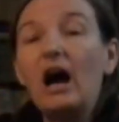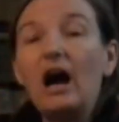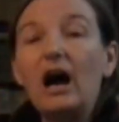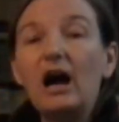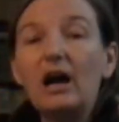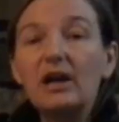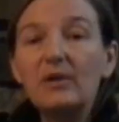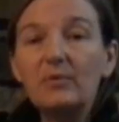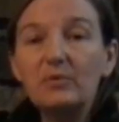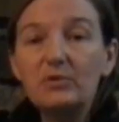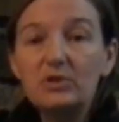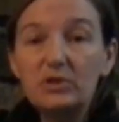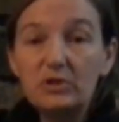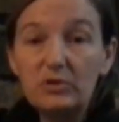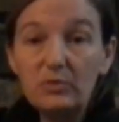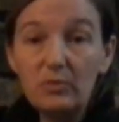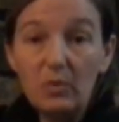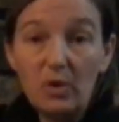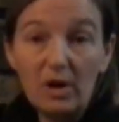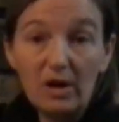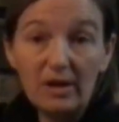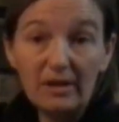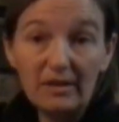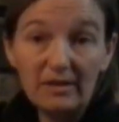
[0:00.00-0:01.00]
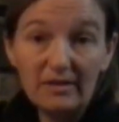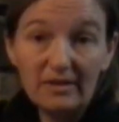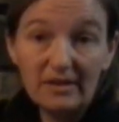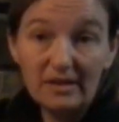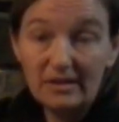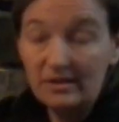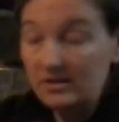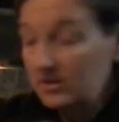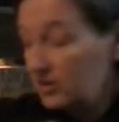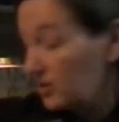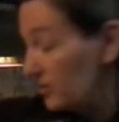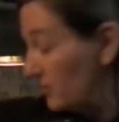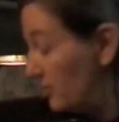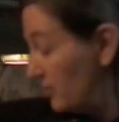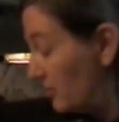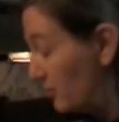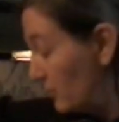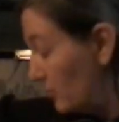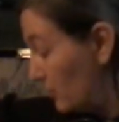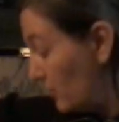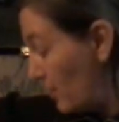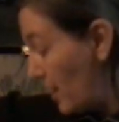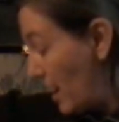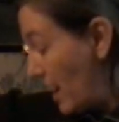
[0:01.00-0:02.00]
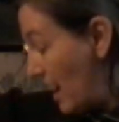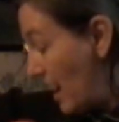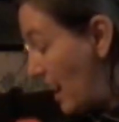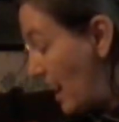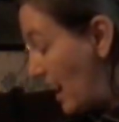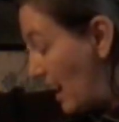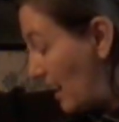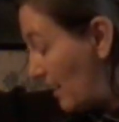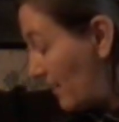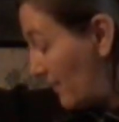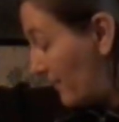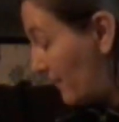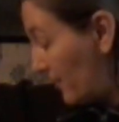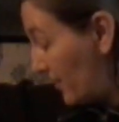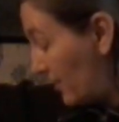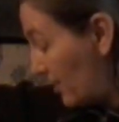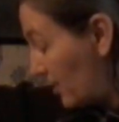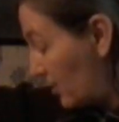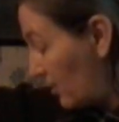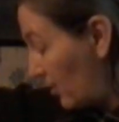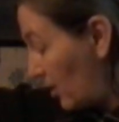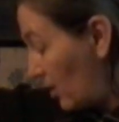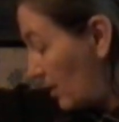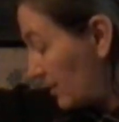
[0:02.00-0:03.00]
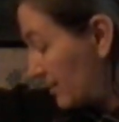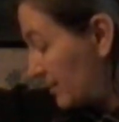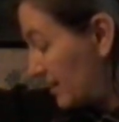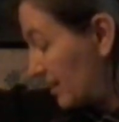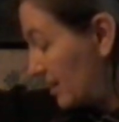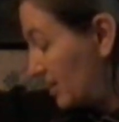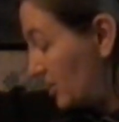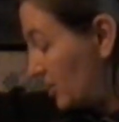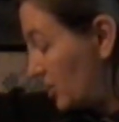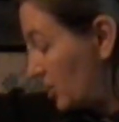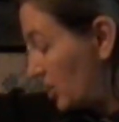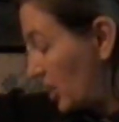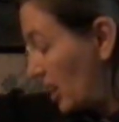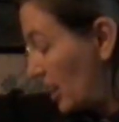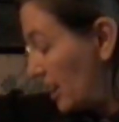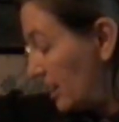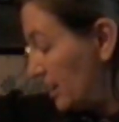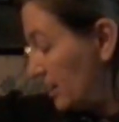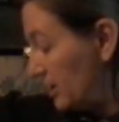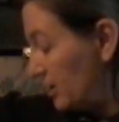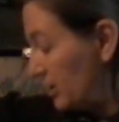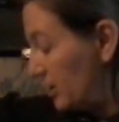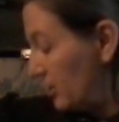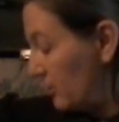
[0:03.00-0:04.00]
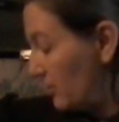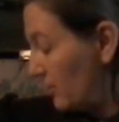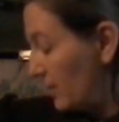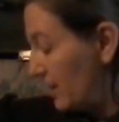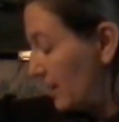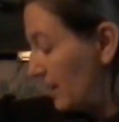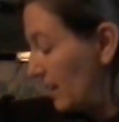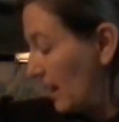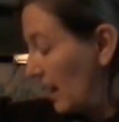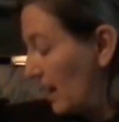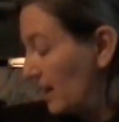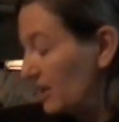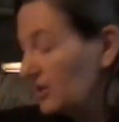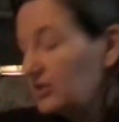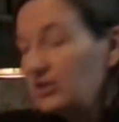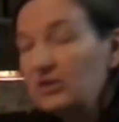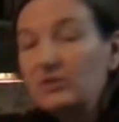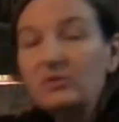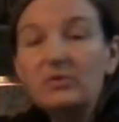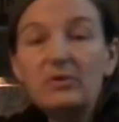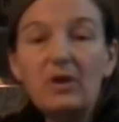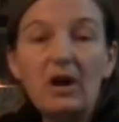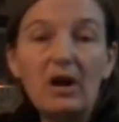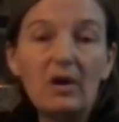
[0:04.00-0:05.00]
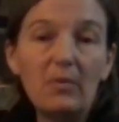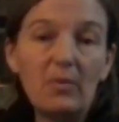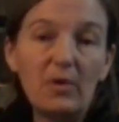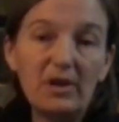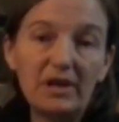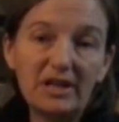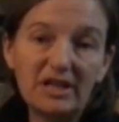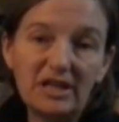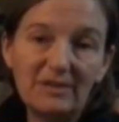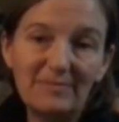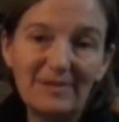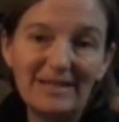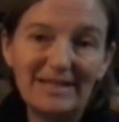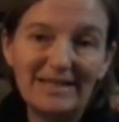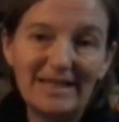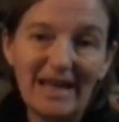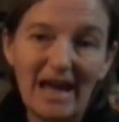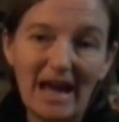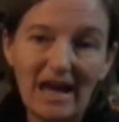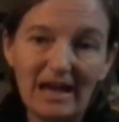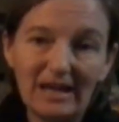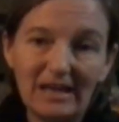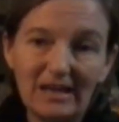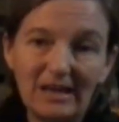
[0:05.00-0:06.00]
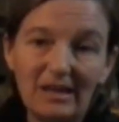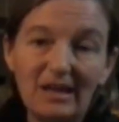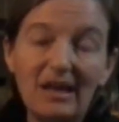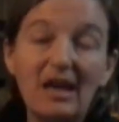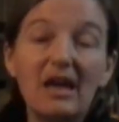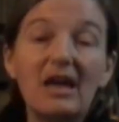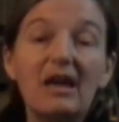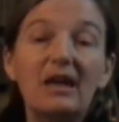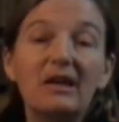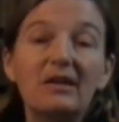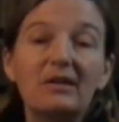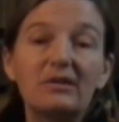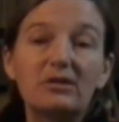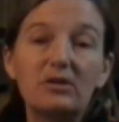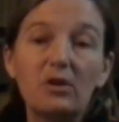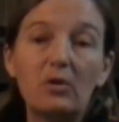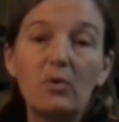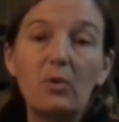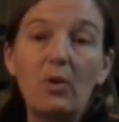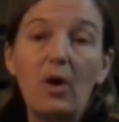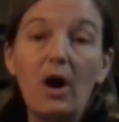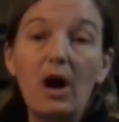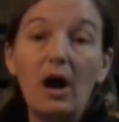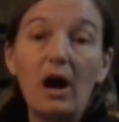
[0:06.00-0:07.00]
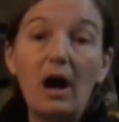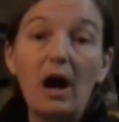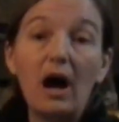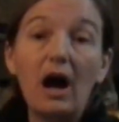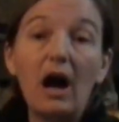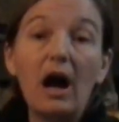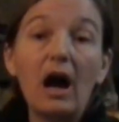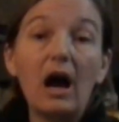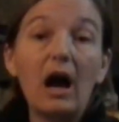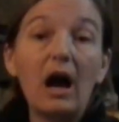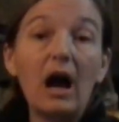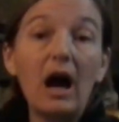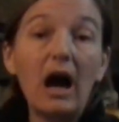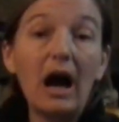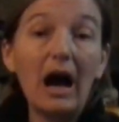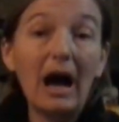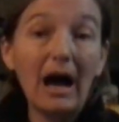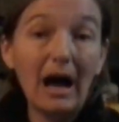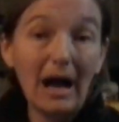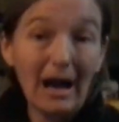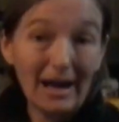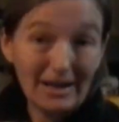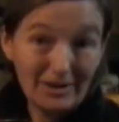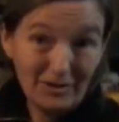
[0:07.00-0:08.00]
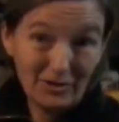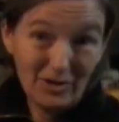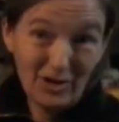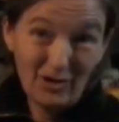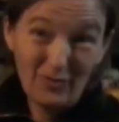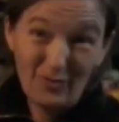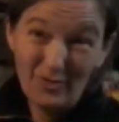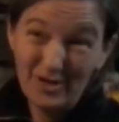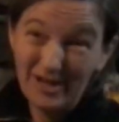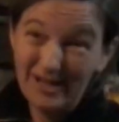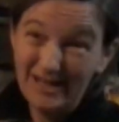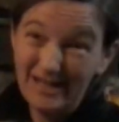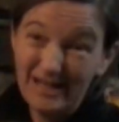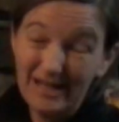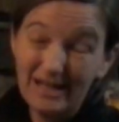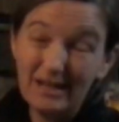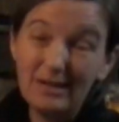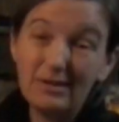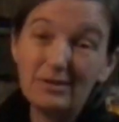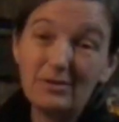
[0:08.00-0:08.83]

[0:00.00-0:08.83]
I do want this to have the gloss and shine to it. I do not want it to be tacky. So I do not want to knead.